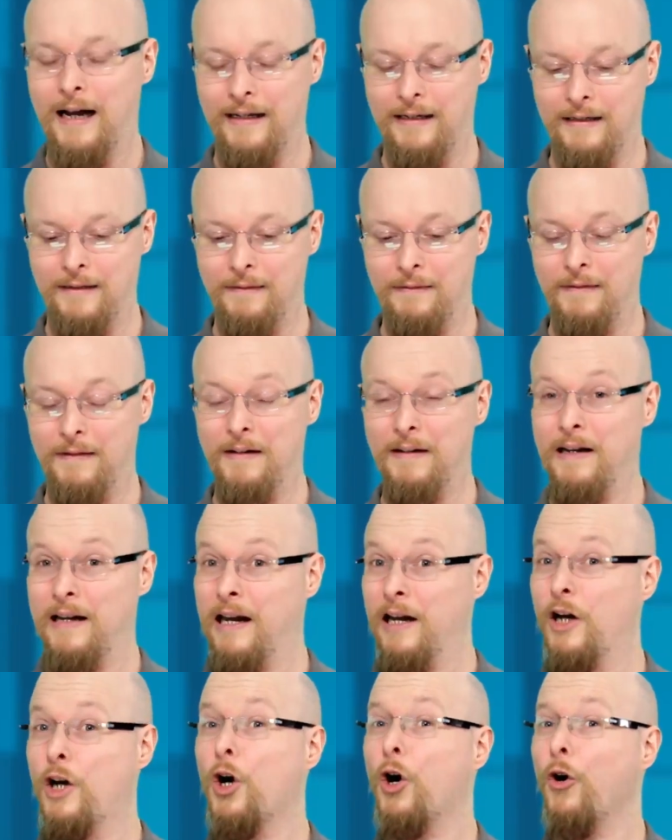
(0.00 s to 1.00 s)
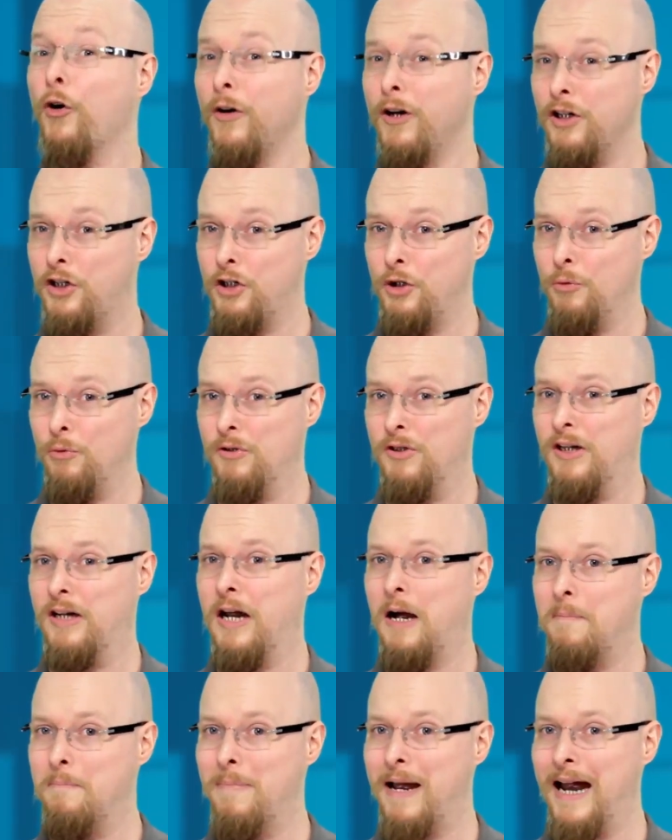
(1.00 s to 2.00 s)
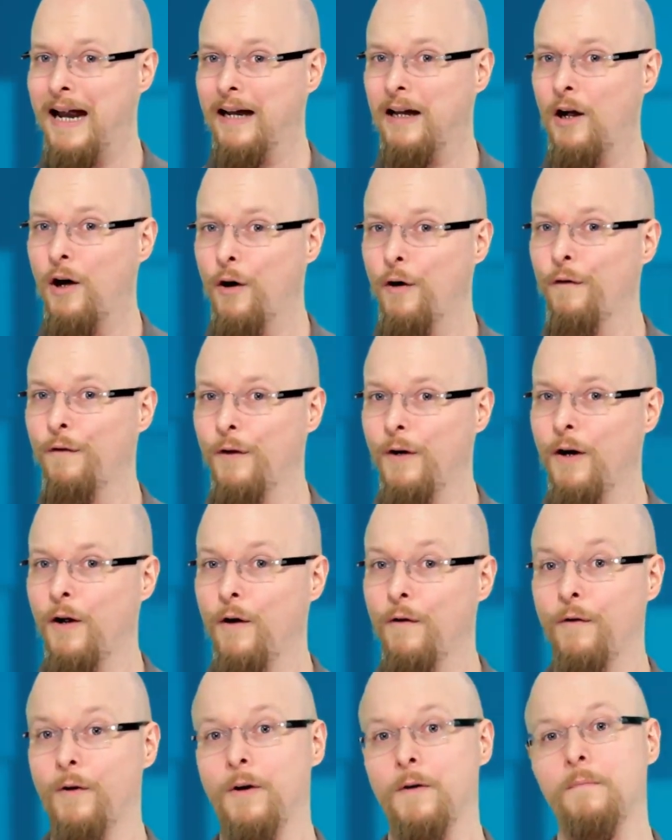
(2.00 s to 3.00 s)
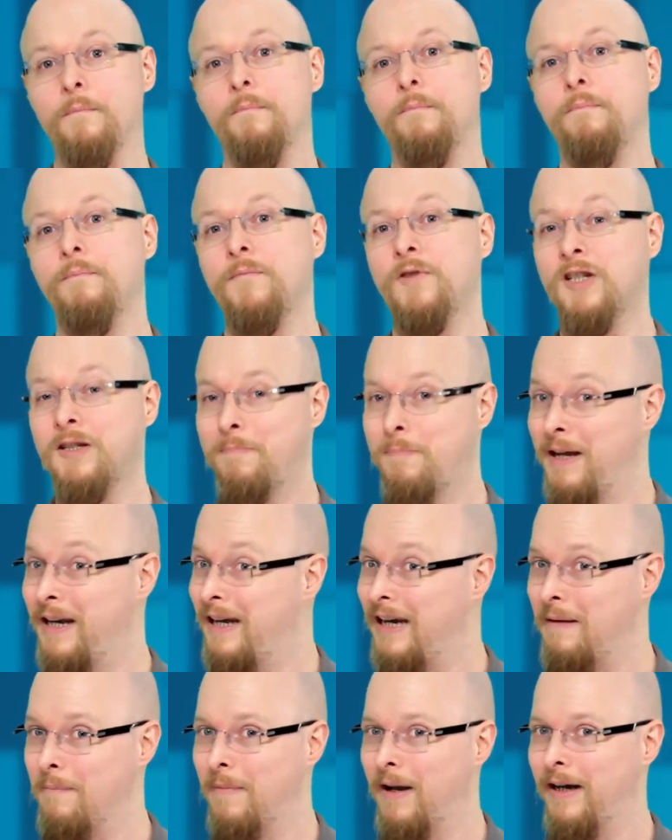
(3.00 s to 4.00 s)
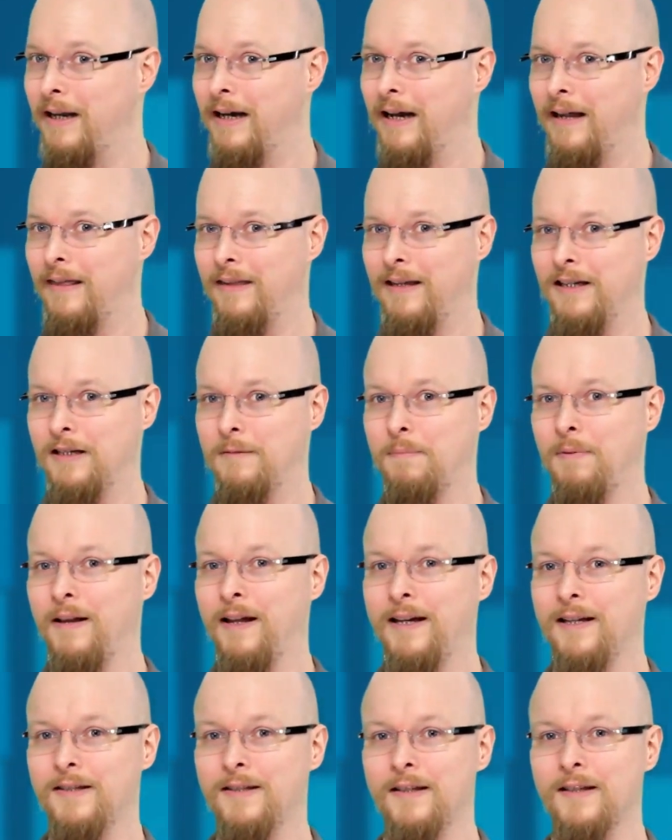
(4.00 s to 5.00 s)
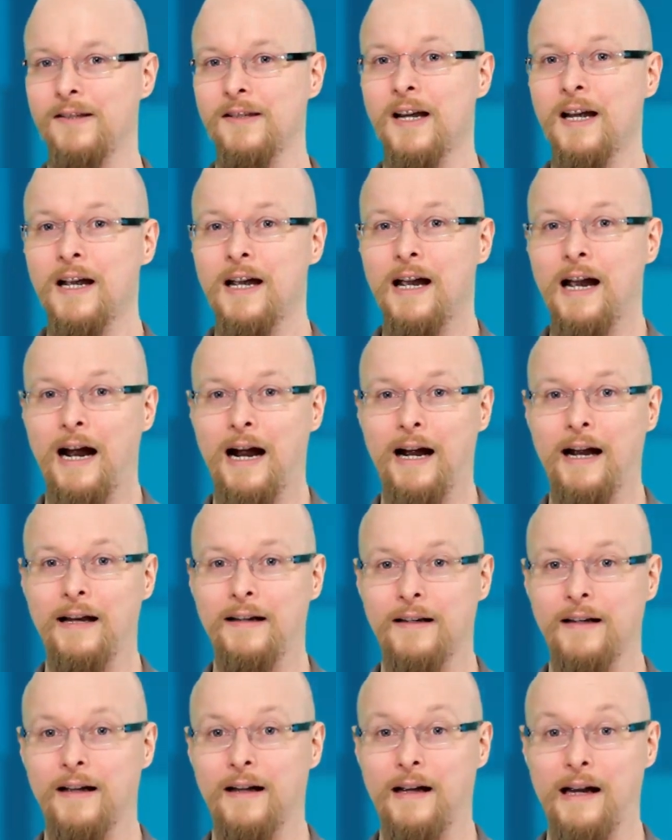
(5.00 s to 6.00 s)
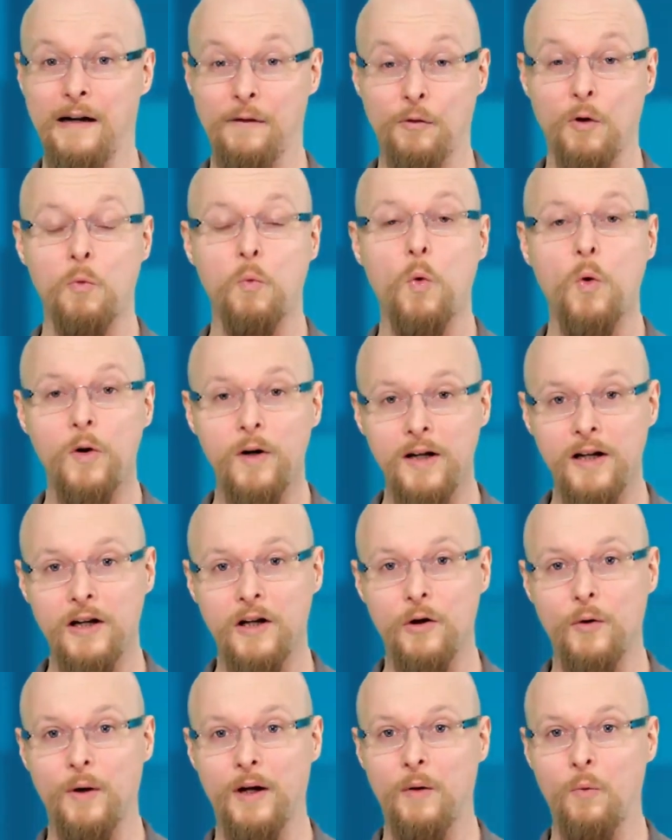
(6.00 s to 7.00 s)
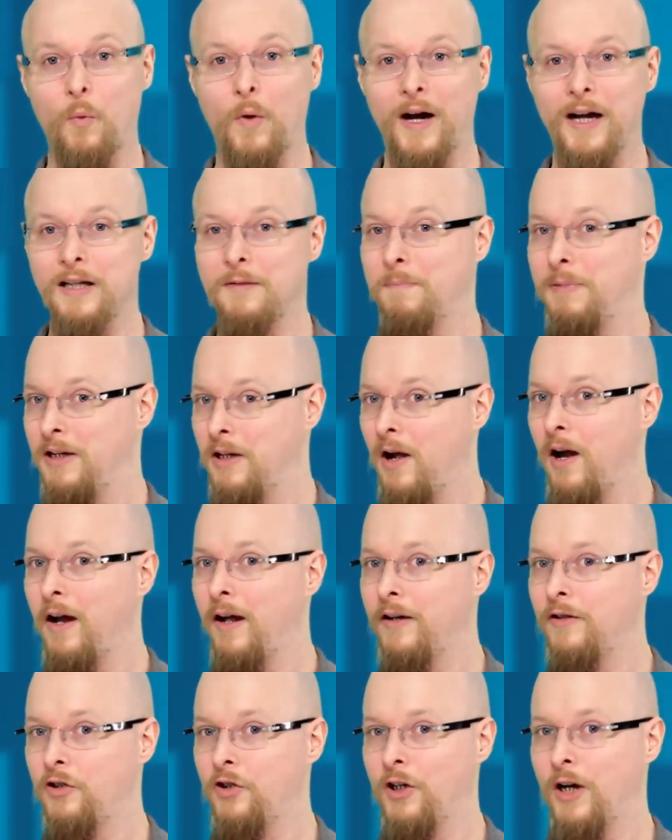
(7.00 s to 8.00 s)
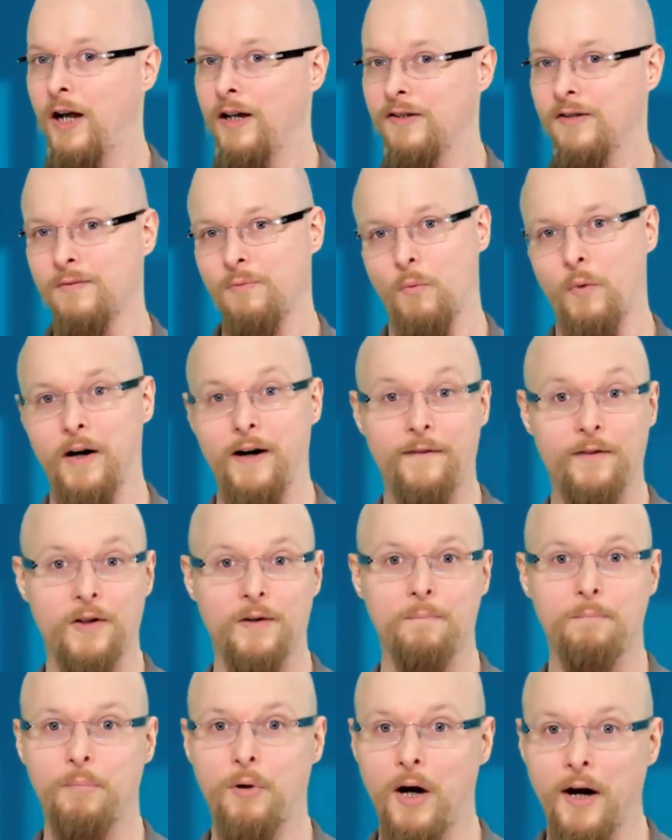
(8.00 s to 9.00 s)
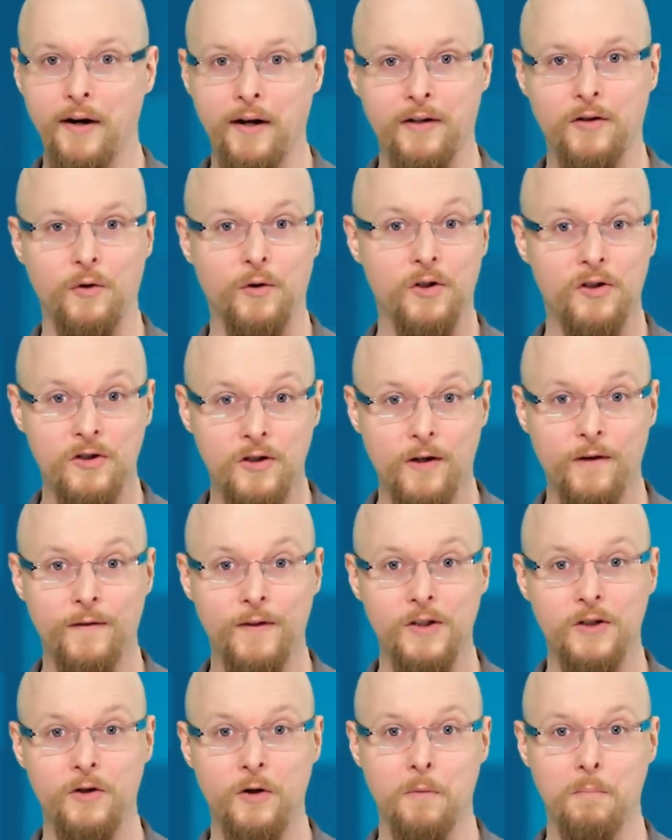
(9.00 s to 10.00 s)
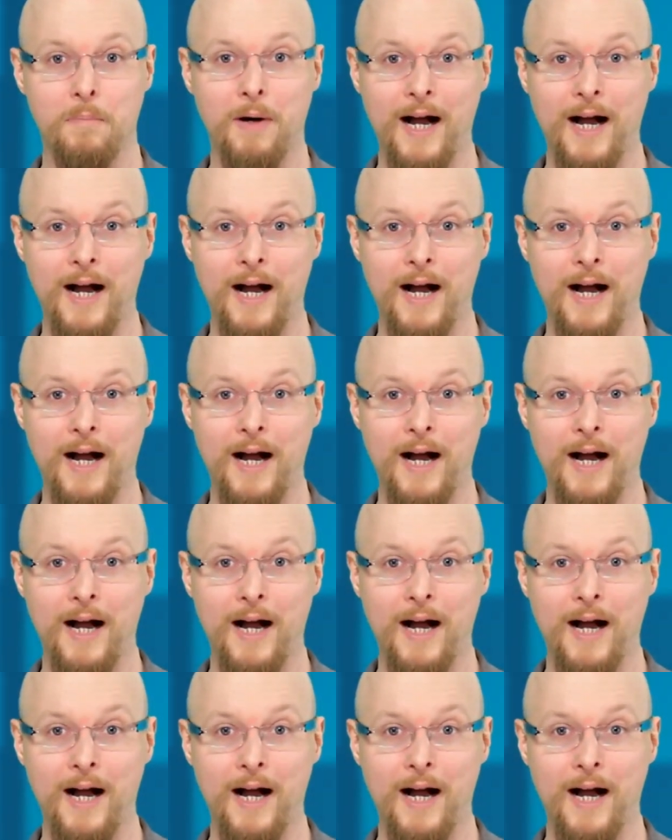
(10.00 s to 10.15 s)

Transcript: and encourage you to come back over and over, spending money at these places and, and rewarding you in ways beyond just whatever product or service you're